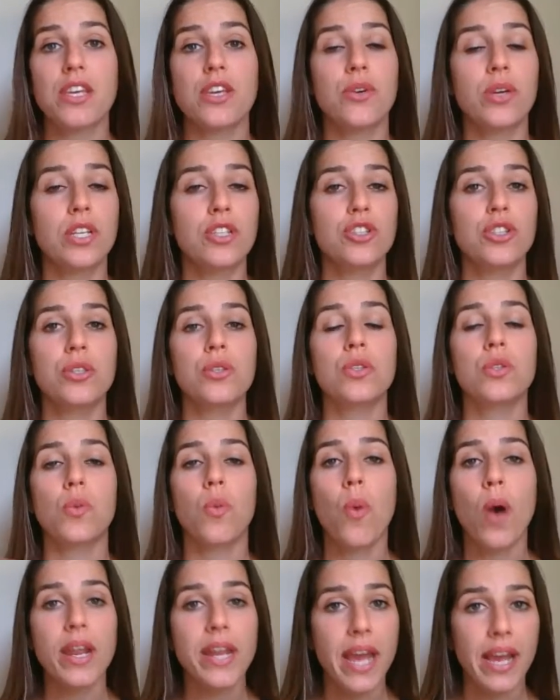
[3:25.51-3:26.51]
You can choose
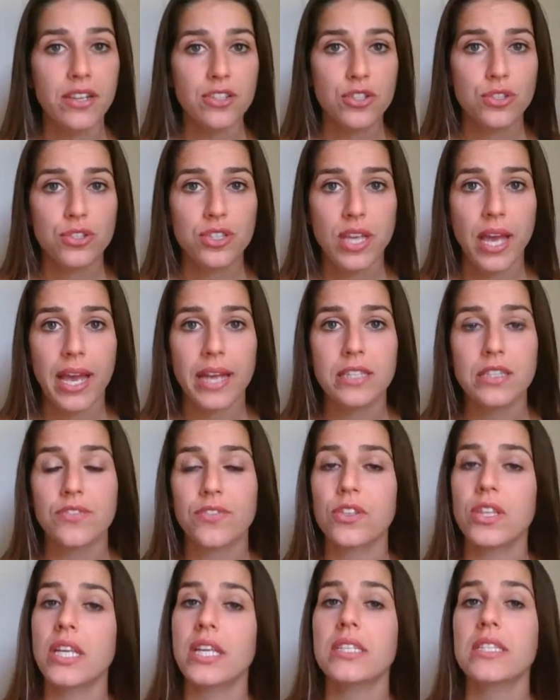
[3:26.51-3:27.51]
one exercise
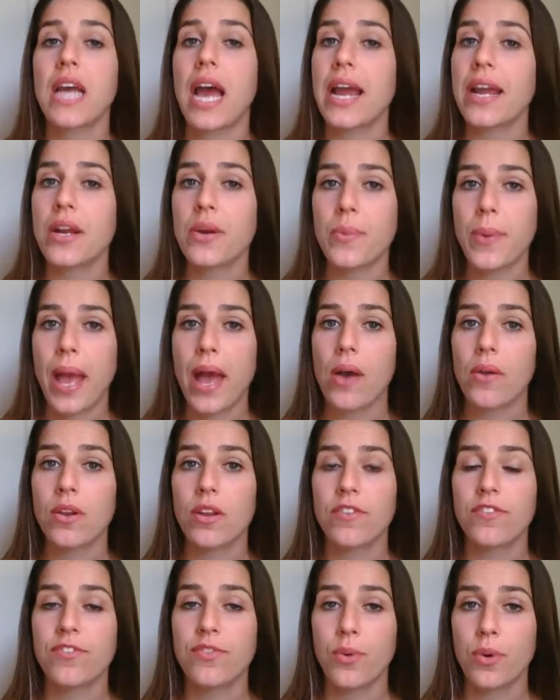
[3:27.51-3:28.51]
for the entire round
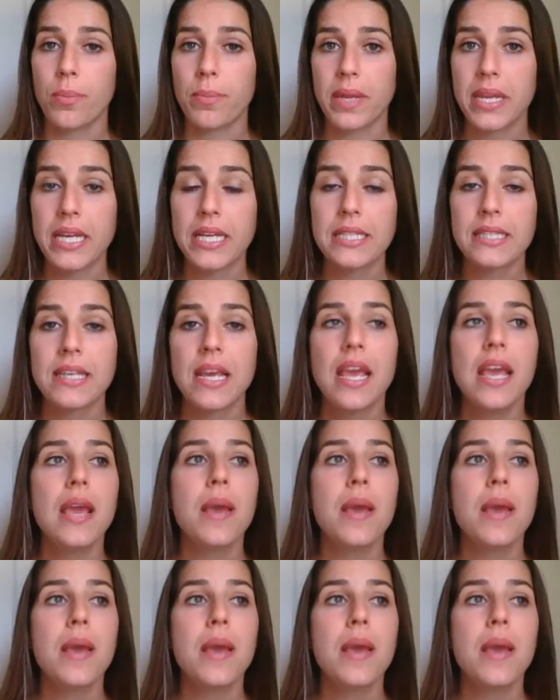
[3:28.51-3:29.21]
of 4 minutes.